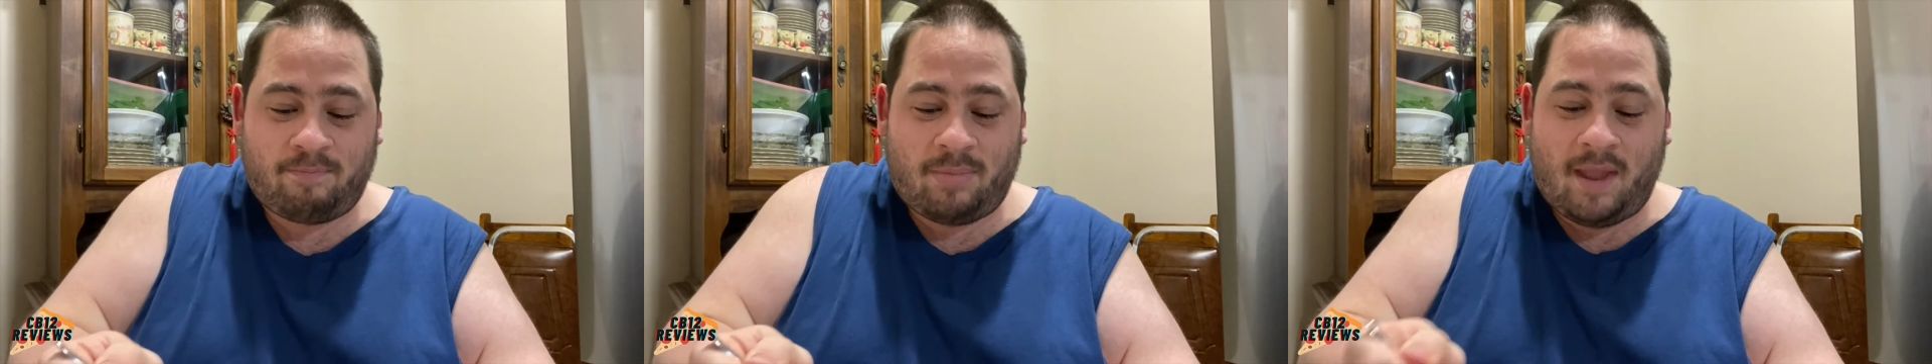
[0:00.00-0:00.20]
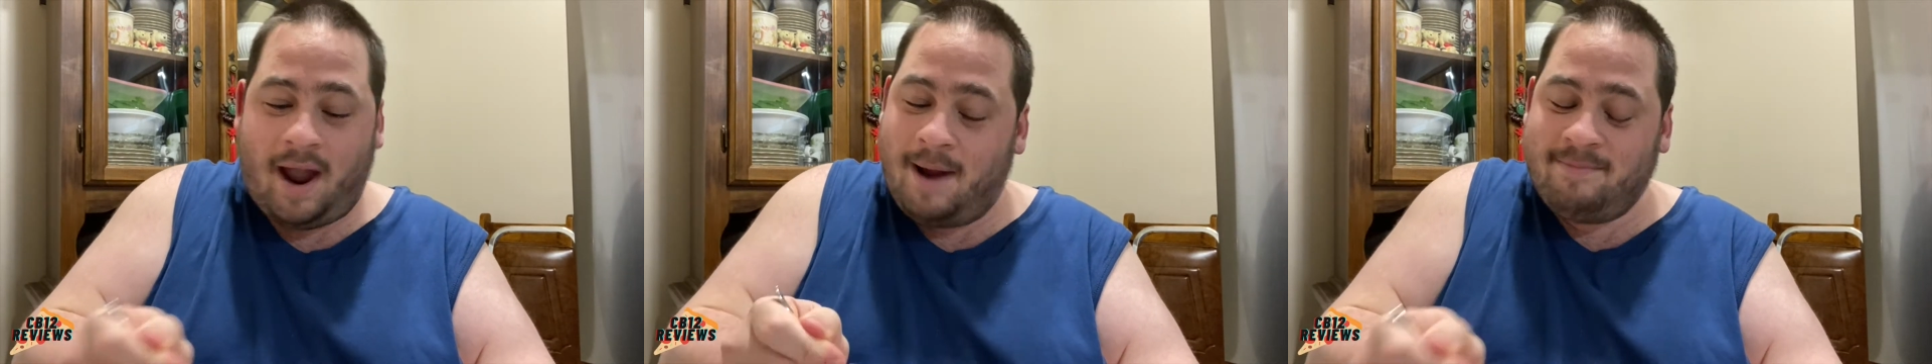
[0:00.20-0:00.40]

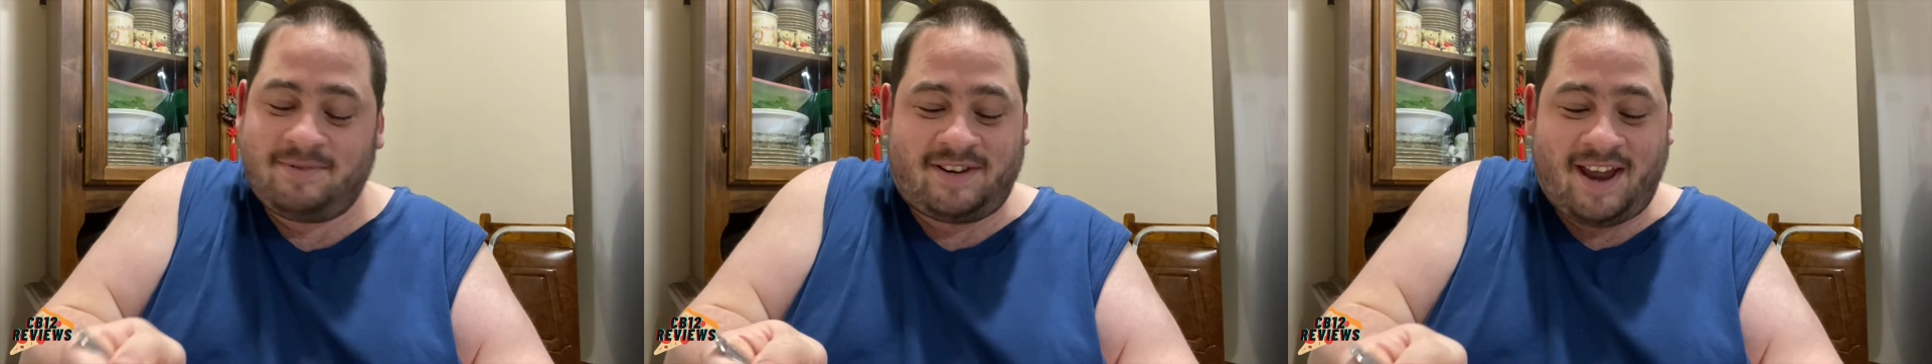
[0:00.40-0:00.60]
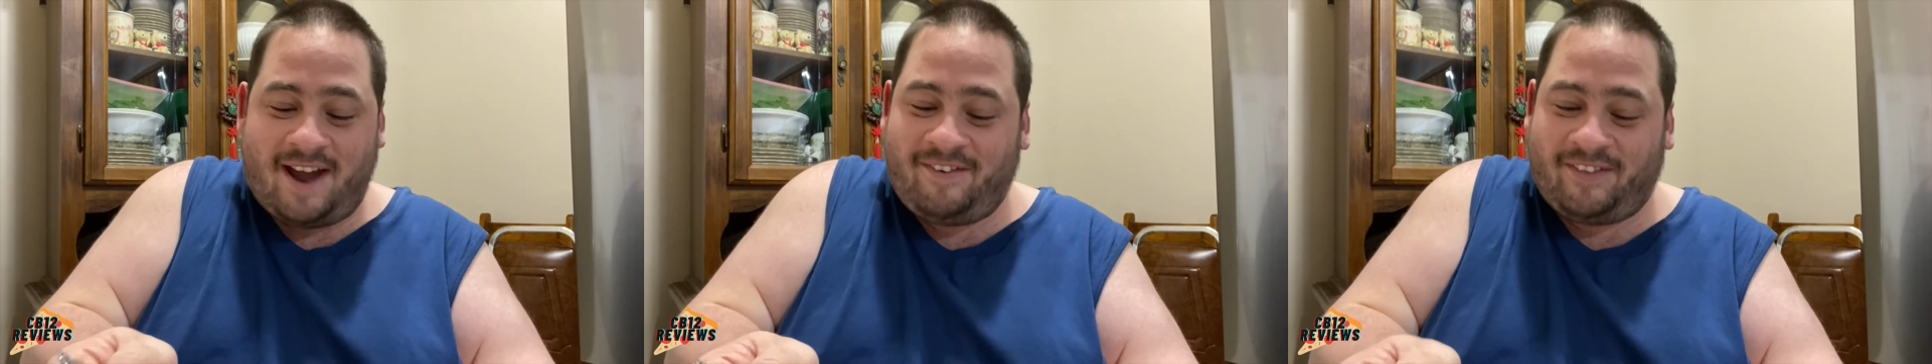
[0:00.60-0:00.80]

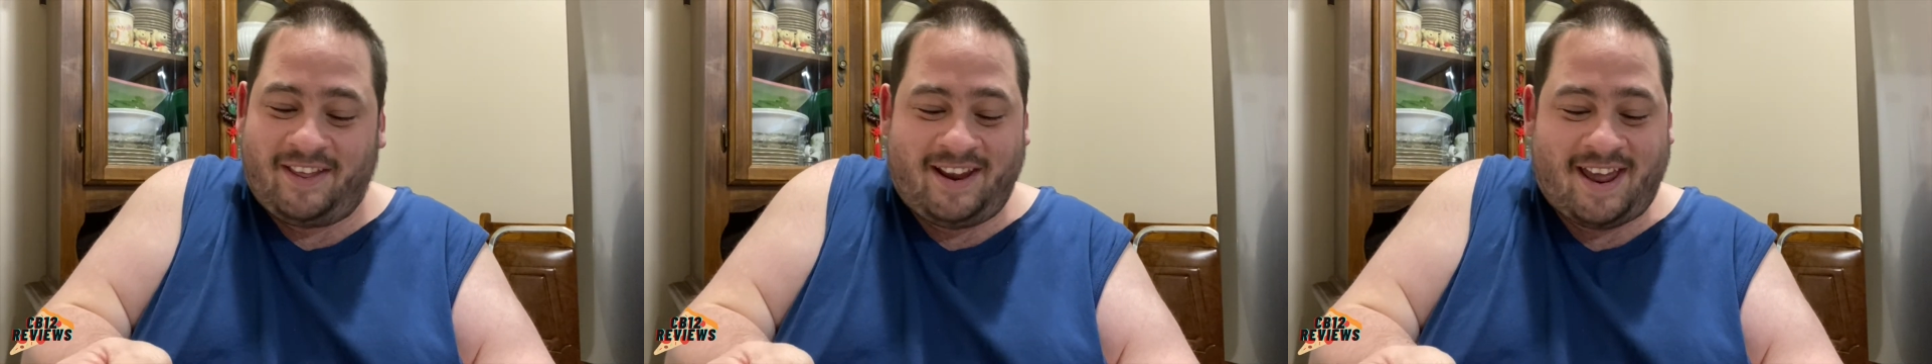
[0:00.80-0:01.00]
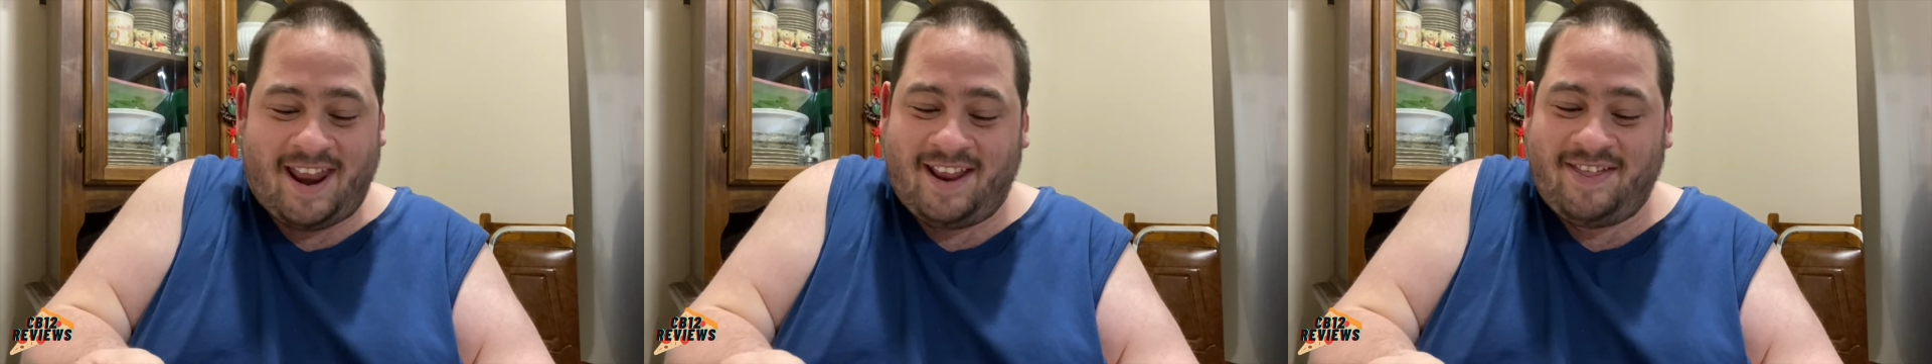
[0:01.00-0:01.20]
I'm
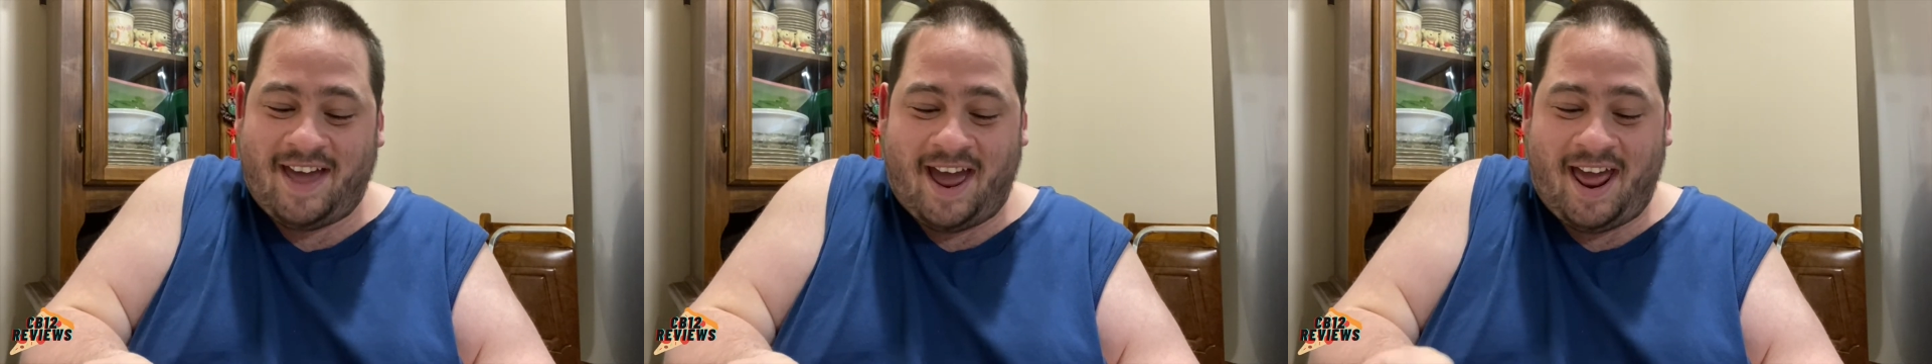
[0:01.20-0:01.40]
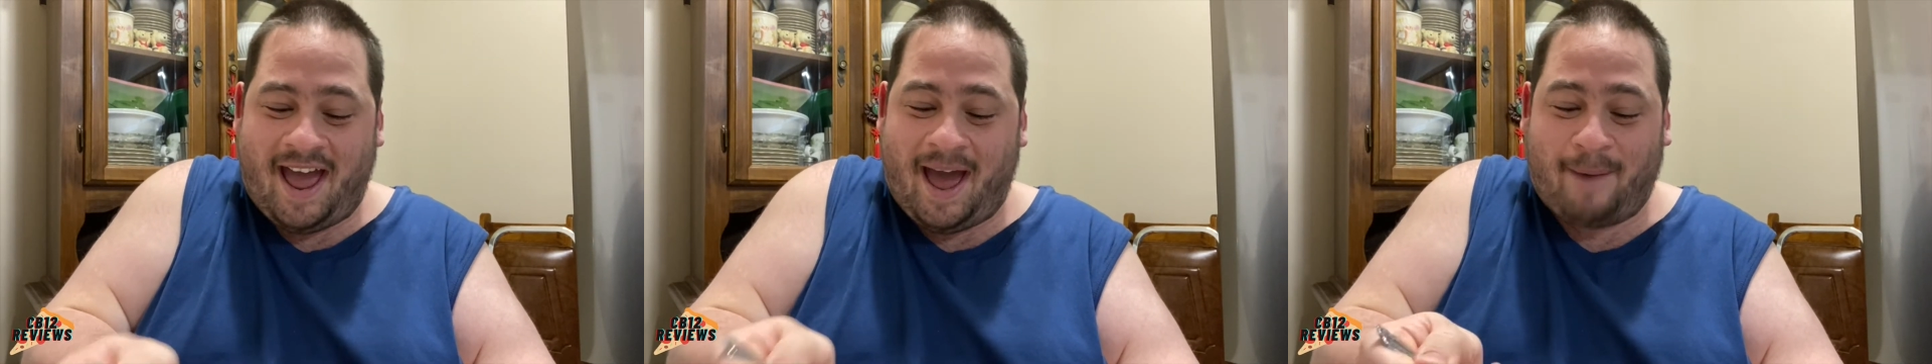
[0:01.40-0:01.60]
definitely getting
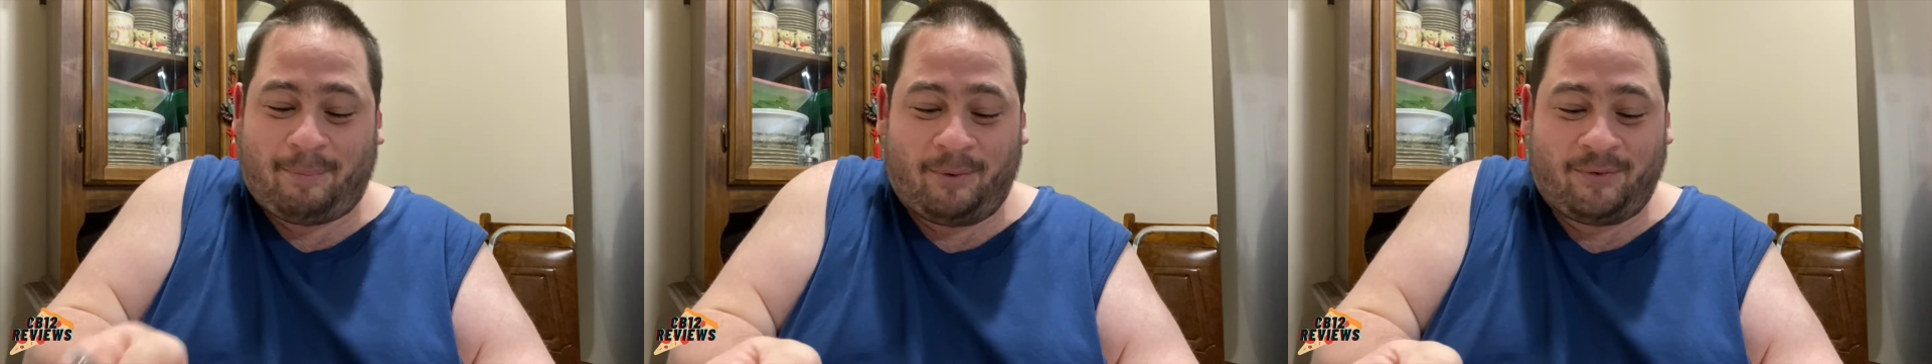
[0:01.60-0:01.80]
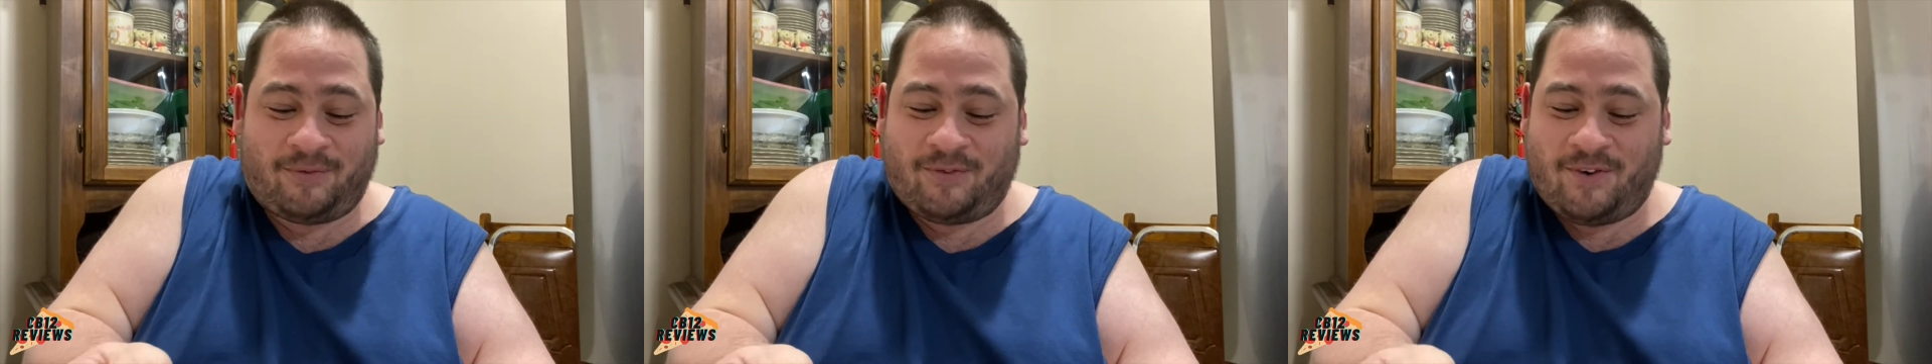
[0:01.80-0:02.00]
that
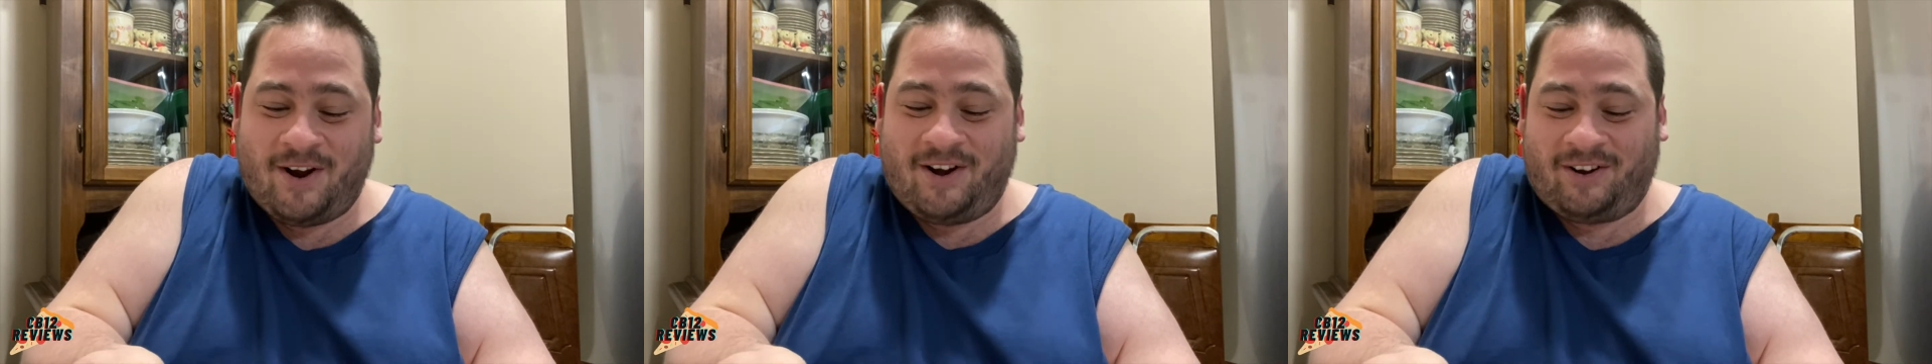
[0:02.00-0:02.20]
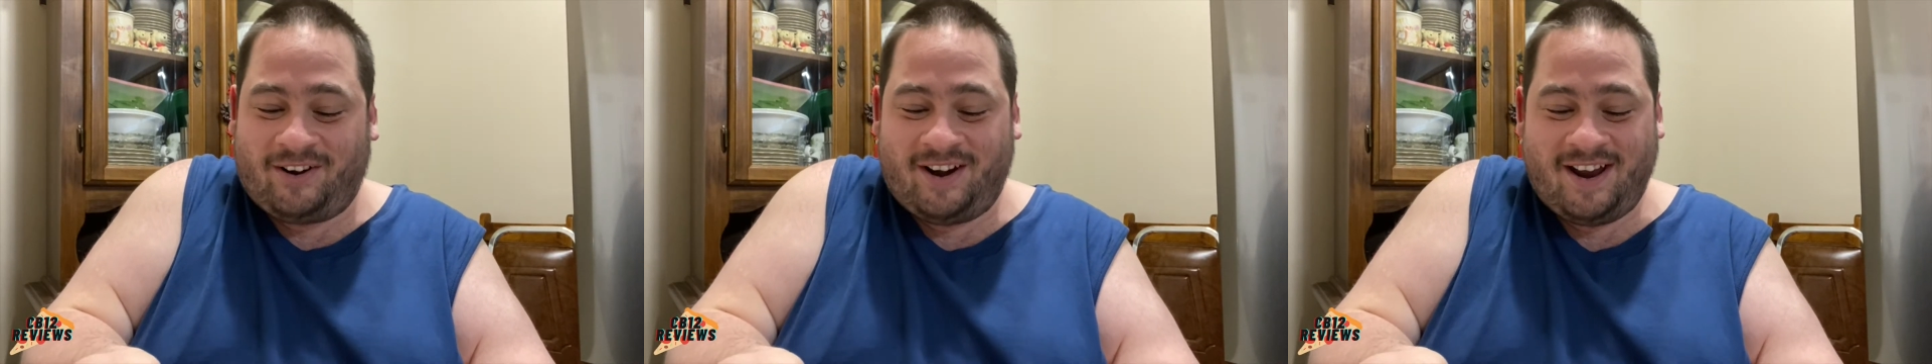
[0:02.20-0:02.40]
apple
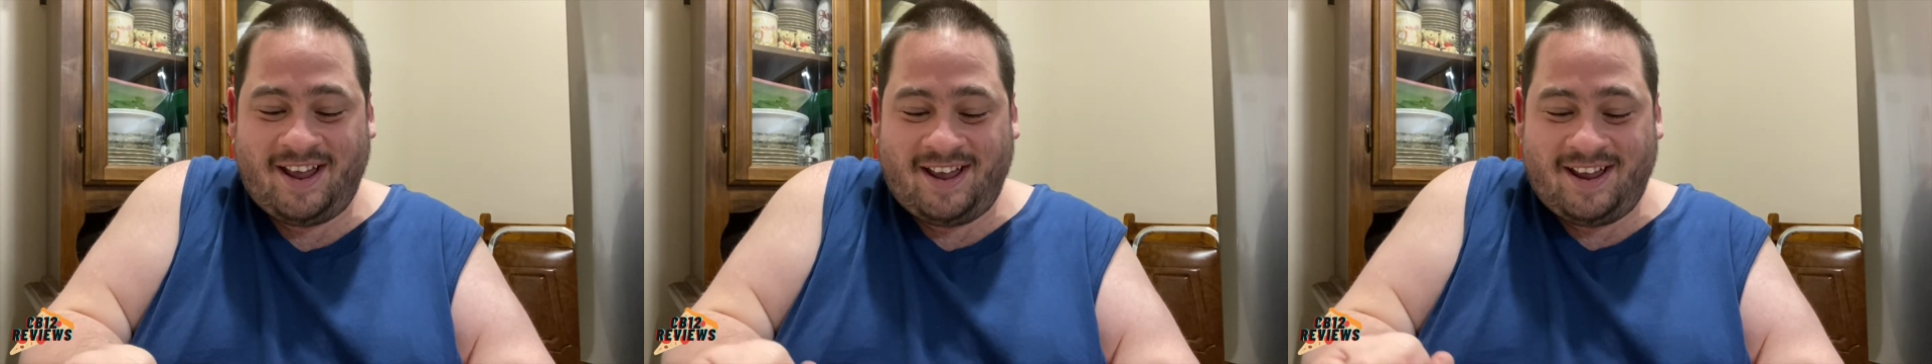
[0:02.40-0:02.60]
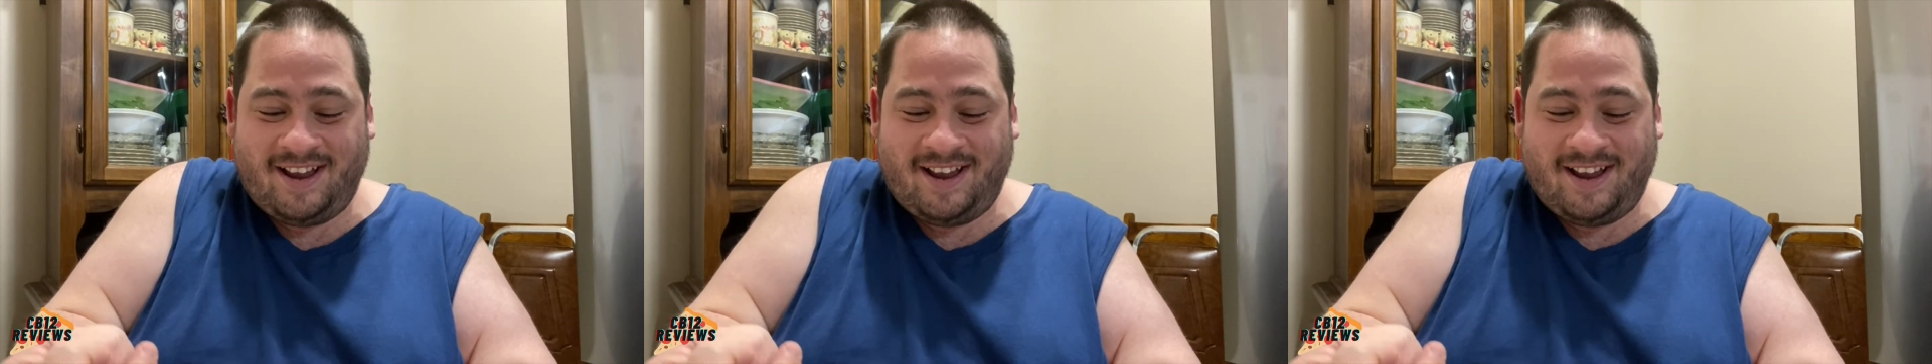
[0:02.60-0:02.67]
fritter